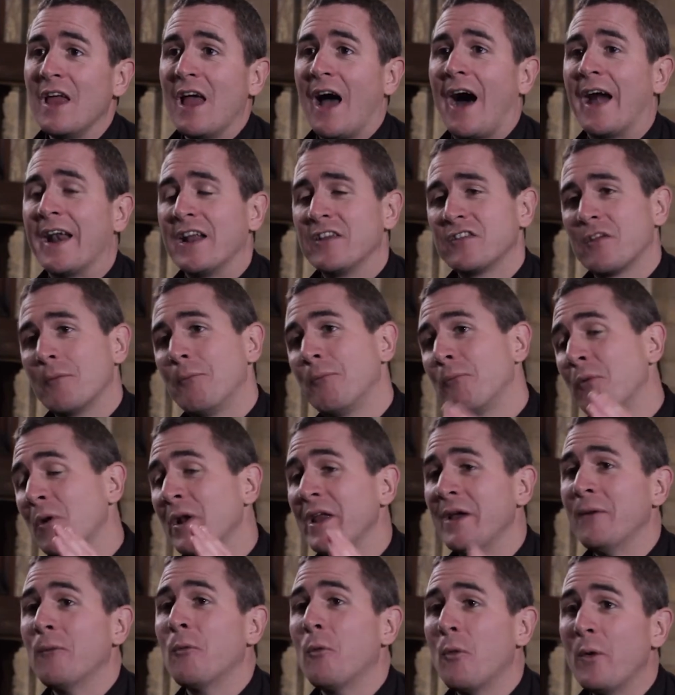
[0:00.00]
And it's a
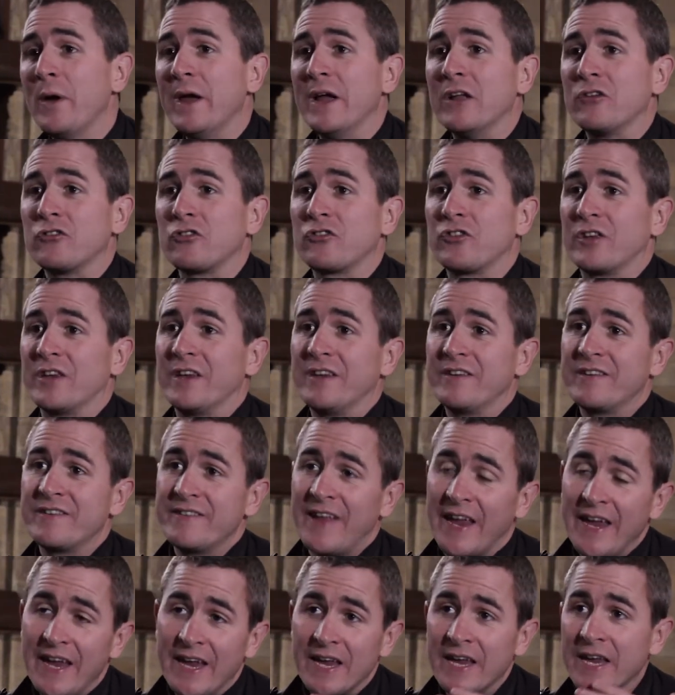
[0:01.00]
brilliant way just to
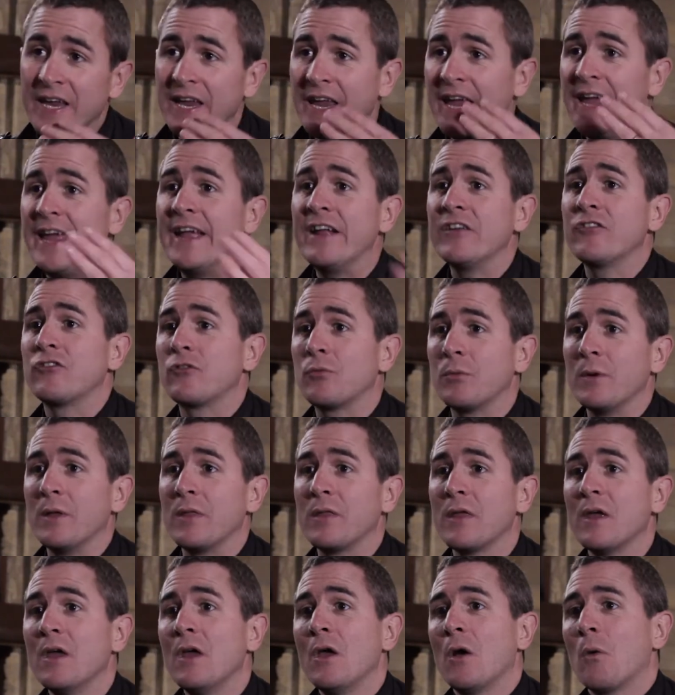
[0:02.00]
stay engaged
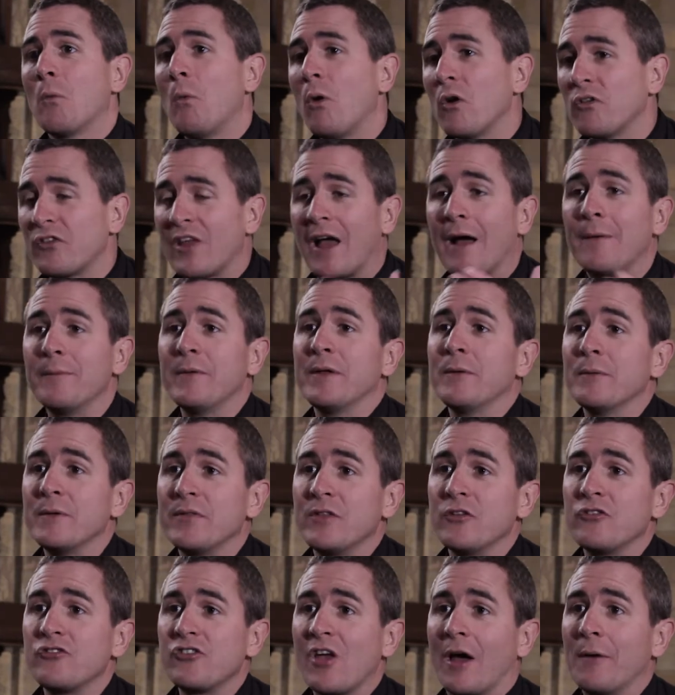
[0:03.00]
with what's happening with
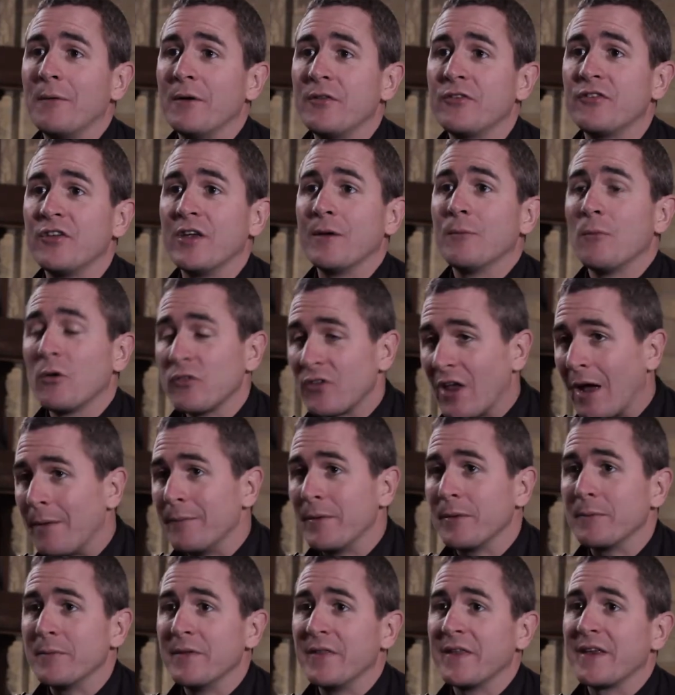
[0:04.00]
the charity and what's
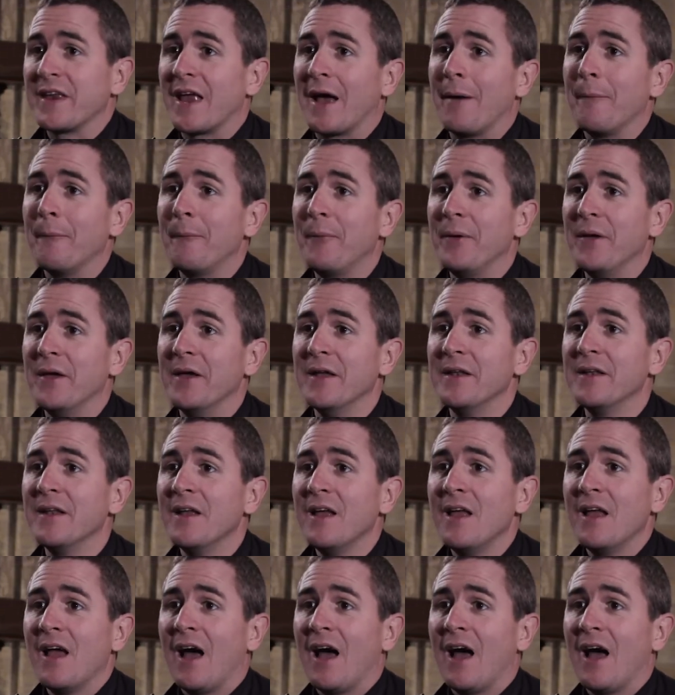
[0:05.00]
happening with the campaign.